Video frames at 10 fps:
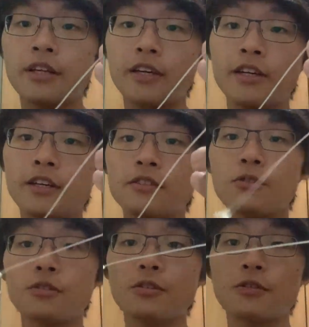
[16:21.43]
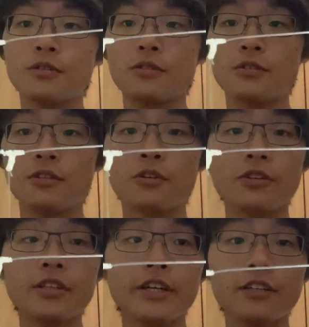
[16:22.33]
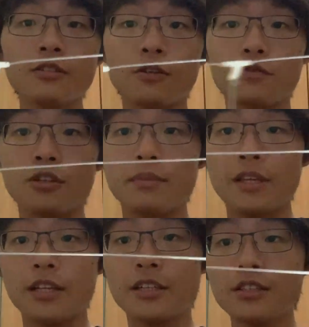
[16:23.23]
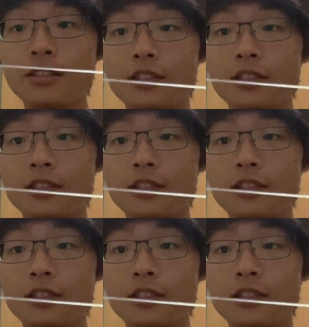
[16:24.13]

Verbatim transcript: And on the longer end of the main line,